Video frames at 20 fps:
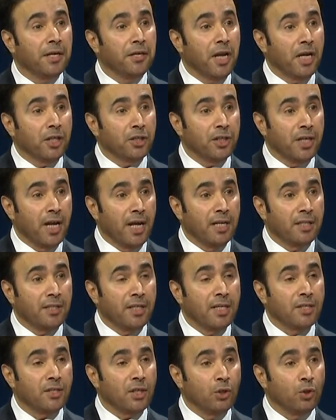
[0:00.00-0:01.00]

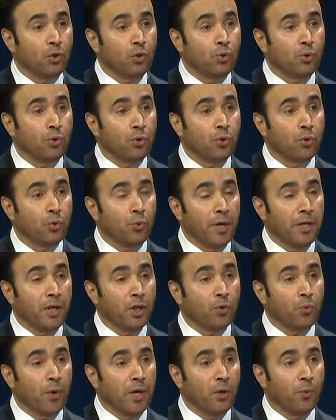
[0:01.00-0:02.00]
nationalities in
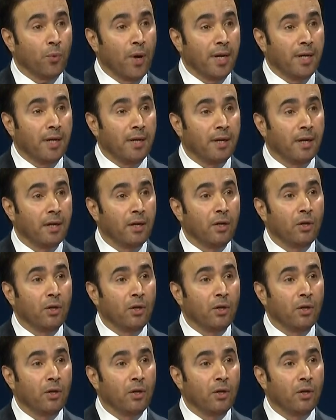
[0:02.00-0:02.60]
2021